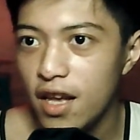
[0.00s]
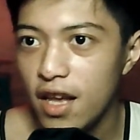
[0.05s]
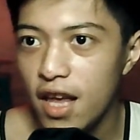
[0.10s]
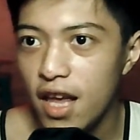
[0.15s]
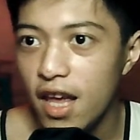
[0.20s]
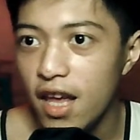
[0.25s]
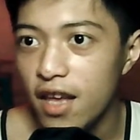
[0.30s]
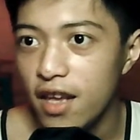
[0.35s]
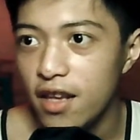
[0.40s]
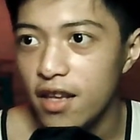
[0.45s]

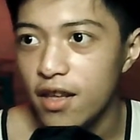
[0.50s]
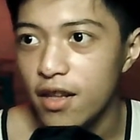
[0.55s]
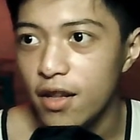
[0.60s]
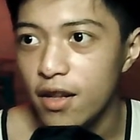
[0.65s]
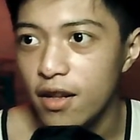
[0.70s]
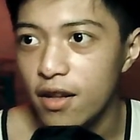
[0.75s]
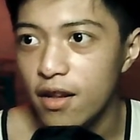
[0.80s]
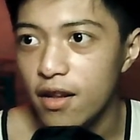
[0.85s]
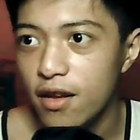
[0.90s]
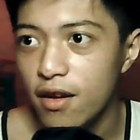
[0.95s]

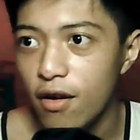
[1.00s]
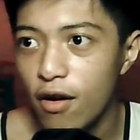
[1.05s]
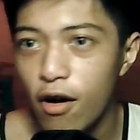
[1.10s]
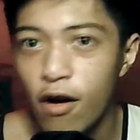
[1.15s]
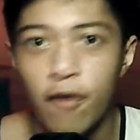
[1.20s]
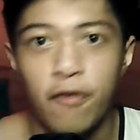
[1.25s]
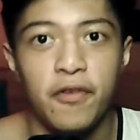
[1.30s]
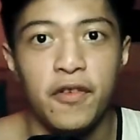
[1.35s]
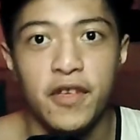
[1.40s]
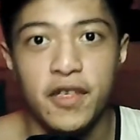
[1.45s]
an
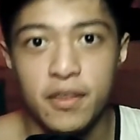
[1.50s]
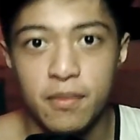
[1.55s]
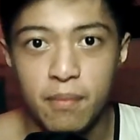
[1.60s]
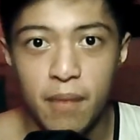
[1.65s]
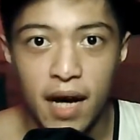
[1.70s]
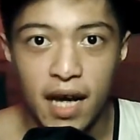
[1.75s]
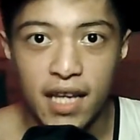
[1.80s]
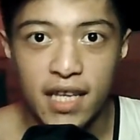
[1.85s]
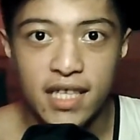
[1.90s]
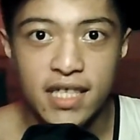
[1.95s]
office
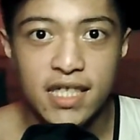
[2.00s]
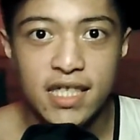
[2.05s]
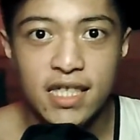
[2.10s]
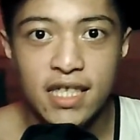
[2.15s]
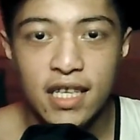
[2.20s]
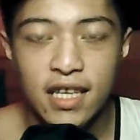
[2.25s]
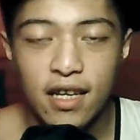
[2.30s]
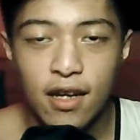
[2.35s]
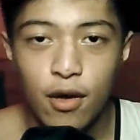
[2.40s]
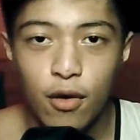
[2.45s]
mice
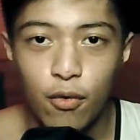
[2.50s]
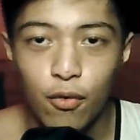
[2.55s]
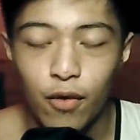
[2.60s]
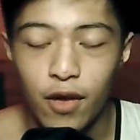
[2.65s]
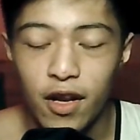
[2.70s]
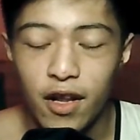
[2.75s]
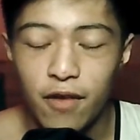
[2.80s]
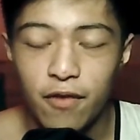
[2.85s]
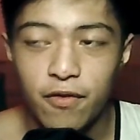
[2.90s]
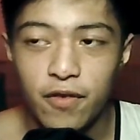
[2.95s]

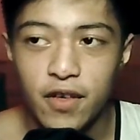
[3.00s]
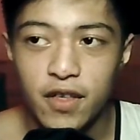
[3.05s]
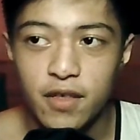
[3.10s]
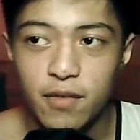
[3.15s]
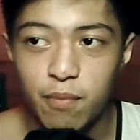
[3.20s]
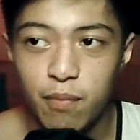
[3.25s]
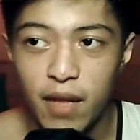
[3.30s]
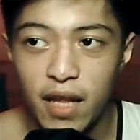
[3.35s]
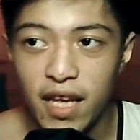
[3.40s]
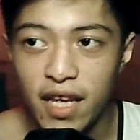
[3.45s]
when I
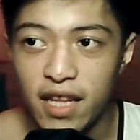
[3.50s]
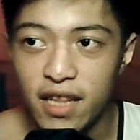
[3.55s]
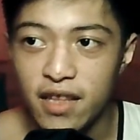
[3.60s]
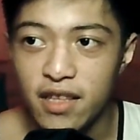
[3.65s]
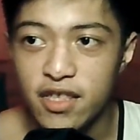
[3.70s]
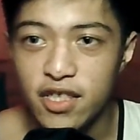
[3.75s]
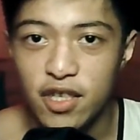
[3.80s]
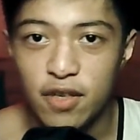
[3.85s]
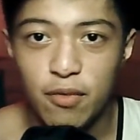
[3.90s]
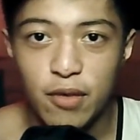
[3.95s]
first
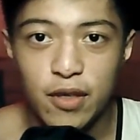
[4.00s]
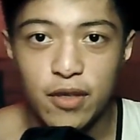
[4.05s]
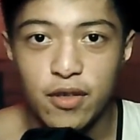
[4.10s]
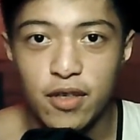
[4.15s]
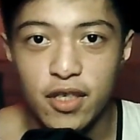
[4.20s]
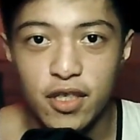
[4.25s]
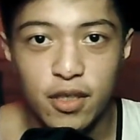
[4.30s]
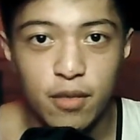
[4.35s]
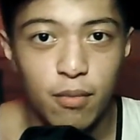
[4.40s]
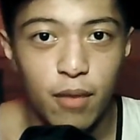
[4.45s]
played
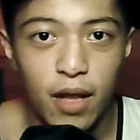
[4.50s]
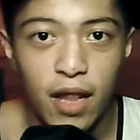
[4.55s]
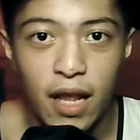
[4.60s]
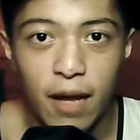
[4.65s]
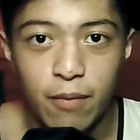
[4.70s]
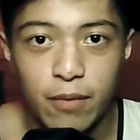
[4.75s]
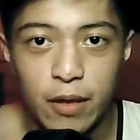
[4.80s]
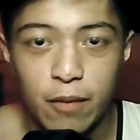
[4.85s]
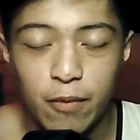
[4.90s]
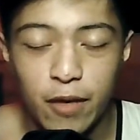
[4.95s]
Geometry Dash in my
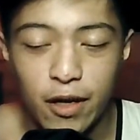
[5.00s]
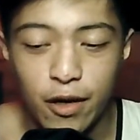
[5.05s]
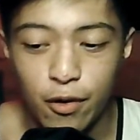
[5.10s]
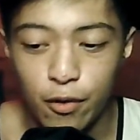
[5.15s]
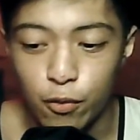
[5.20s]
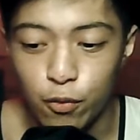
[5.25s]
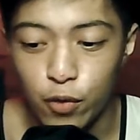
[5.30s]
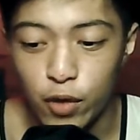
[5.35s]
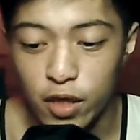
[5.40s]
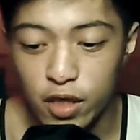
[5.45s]
laptop, and
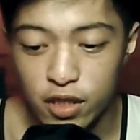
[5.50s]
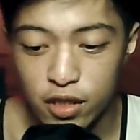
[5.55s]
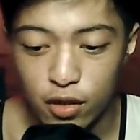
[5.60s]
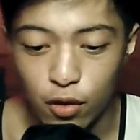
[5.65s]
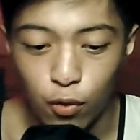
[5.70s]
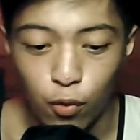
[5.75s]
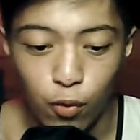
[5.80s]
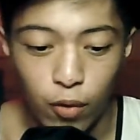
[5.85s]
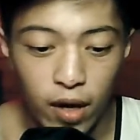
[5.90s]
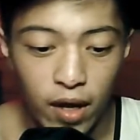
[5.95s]
it works
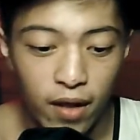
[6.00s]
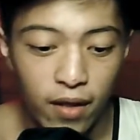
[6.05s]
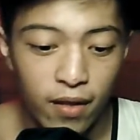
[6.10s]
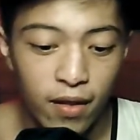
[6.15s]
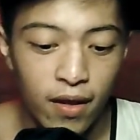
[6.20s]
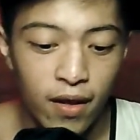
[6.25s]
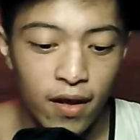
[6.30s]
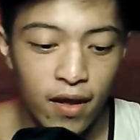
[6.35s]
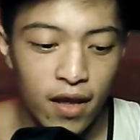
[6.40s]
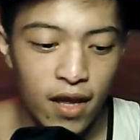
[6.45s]
so well.
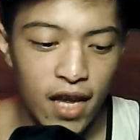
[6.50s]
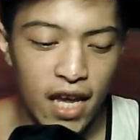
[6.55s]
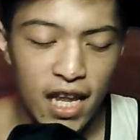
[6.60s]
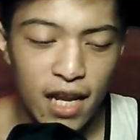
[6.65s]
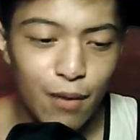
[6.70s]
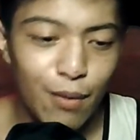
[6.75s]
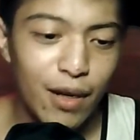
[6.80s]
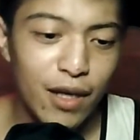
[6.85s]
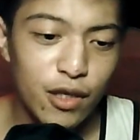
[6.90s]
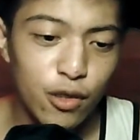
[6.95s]

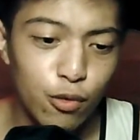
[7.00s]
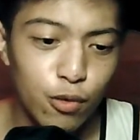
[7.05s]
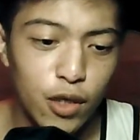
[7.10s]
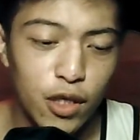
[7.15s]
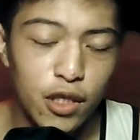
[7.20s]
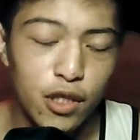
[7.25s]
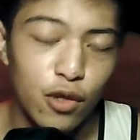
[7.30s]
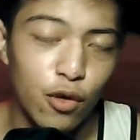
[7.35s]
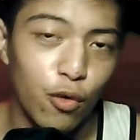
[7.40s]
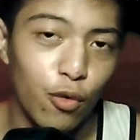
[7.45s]
Any mice
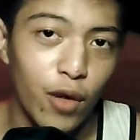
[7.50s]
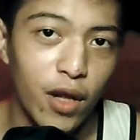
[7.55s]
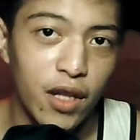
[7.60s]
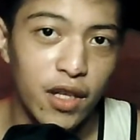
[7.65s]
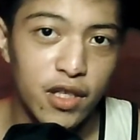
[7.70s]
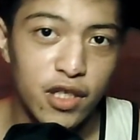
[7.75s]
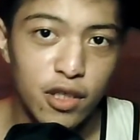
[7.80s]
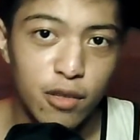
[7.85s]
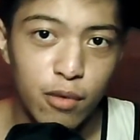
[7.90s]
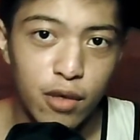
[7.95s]
works so well
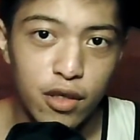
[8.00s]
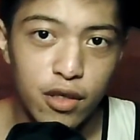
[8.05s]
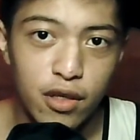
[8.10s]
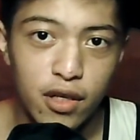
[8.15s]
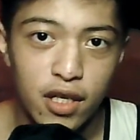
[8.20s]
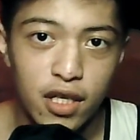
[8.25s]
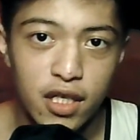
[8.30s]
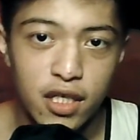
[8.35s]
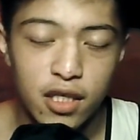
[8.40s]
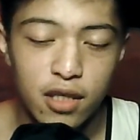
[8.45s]
in Geometry
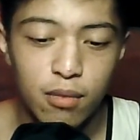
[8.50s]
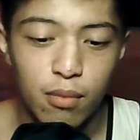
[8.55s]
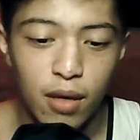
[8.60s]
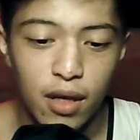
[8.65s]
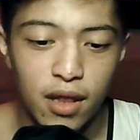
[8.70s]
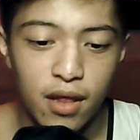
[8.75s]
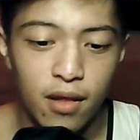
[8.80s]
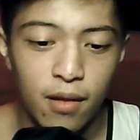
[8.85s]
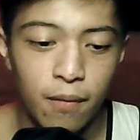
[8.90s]
Dash, but